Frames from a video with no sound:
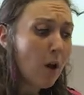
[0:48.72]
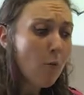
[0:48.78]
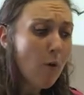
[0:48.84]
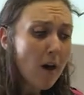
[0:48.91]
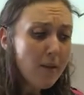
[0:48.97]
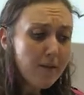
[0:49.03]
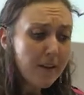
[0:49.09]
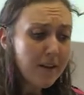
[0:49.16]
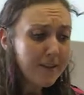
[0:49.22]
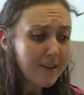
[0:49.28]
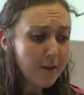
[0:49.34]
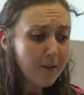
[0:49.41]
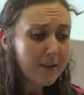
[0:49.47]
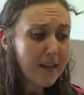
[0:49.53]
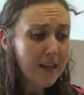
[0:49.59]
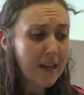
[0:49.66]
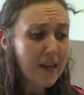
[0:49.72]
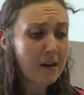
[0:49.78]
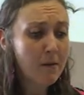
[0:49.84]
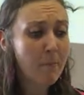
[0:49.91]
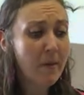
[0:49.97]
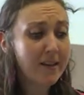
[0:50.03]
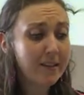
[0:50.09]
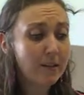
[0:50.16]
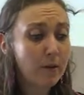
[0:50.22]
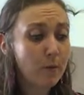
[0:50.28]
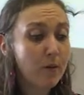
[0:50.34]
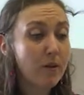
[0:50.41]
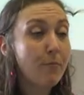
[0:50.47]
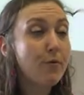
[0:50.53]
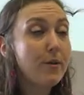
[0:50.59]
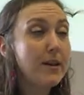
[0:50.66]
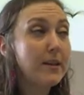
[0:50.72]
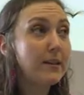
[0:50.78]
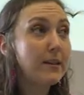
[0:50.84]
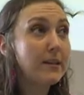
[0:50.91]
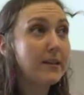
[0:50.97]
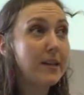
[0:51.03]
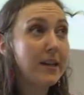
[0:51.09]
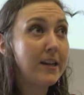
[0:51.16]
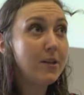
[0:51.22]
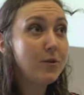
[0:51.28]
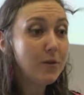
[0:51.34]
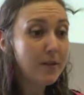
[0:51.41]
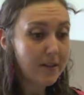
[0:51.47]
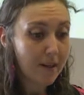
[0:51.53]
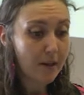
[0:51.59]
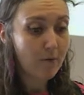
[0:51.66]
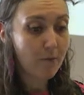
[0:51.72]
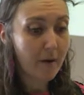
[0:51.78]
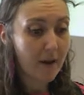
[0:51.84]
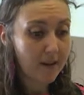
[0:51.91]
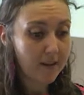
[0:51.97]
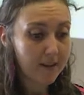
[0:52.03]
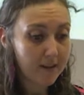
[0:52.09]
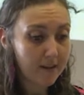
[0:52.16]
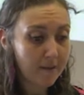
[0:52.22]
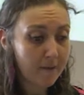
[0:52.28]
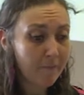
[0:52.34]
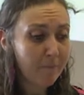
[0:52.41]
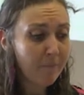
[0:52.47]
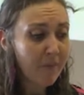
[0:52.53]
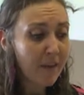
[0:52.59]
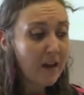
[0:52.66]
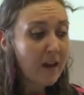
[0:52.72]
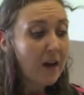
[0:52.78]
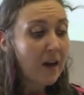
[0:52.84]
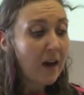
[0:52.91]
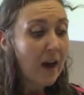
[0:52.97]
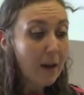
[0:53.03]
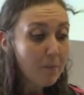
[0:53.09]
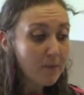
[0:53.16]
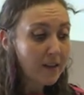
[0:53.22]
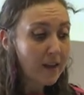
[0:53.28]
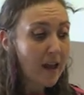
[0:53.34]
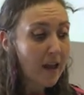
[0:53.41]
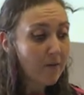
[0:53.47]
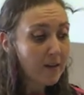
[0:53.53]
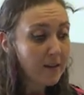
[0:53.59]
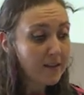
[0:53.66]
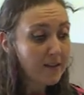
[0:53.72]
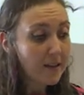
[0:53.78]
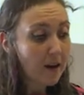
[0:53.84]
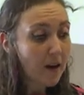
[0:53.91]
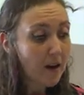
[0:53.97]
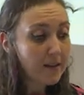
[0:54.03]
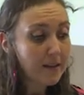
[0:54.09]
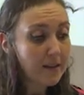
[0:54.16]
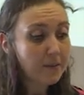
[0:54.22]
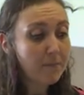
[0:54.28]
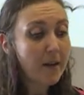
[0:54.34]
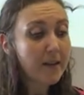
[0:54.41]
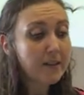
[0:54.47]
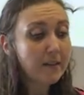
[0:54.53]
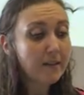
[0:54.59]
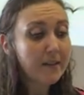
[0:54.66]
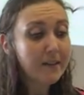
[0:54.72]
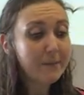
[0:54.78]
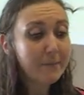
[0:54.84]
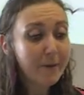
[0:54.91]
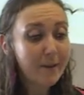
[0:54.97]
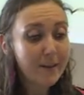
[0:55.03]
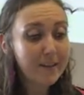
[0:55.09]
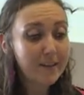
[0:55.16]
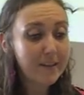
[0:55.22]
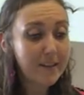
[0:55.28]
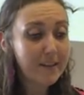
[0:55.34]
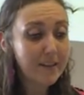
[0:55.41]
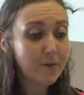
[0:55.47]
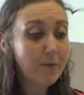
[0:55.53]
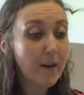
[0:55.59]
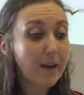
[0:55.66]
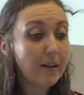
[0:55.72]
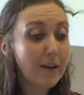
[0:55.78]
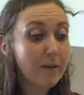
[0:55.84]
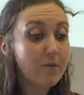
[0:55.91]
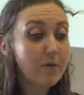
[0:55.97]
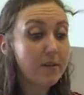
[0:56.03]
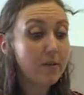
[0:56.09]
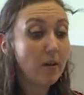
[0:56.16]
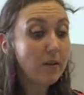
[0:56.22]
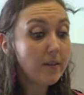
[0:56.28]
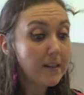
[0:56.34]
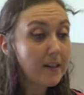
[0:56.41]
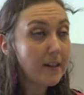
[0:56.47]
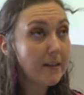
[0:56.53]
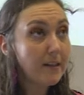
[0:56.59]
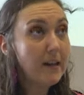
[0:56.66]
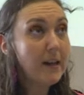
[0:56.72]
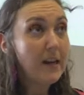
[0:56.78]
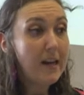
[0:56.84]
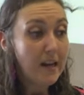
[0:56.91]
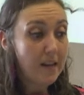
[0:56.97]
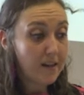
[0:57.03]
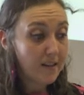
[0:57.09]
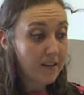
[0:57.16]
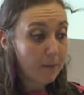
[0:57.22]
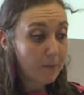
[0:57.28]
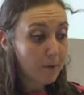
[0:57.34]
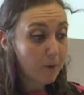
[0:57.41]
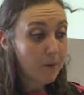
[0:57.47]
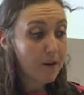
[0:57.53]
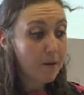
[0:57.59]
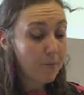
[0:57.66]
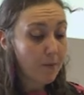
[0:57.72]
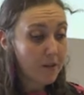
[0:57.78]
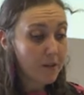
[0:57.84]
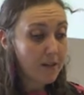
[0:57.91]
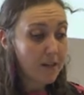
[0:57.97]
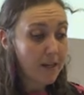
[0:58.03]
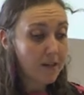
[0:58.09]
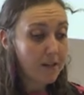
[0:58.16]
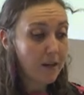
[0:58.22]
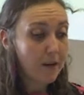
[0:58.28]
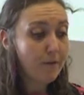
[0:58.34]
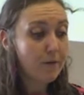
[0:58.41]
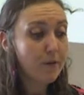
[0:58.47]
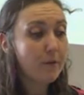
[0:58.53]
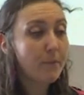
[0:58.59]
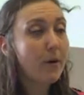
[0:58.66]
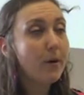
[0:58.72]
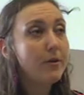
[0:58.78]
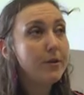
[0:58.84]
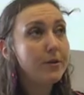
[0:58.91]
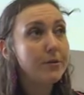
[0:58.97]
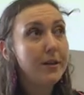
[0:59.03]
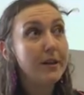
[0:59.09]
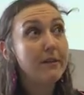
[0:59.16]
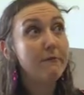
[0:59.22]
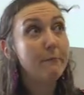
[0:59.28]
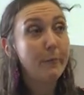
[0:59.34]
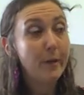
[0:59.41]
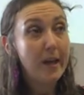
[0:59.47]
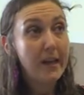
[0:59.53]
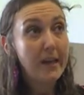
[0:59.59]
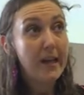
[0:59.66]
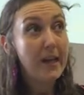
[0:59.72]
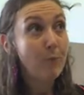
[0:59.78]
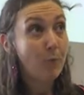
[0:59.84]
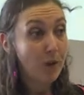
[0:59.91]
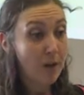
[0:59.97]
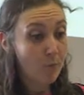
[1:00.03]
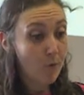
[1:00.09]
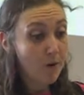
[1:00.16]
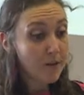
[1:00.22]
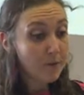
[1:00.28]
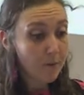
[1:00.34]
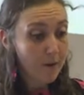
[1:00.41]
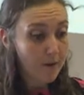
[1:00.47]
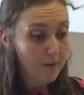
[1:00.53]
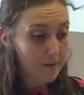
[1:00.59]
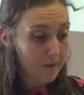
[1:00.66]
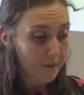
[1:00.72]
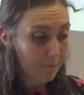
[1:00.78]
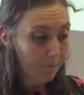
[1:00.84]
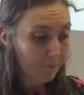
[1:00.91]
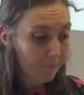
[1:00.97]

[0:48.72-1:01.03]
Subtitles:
Rather than associating mescaline with a pre-existing interest in Romanticism, I present evidence that Huxley's mescaline experiences directly resulted in his subsequent appreciation for the poetry of Blake and William Wordsworth.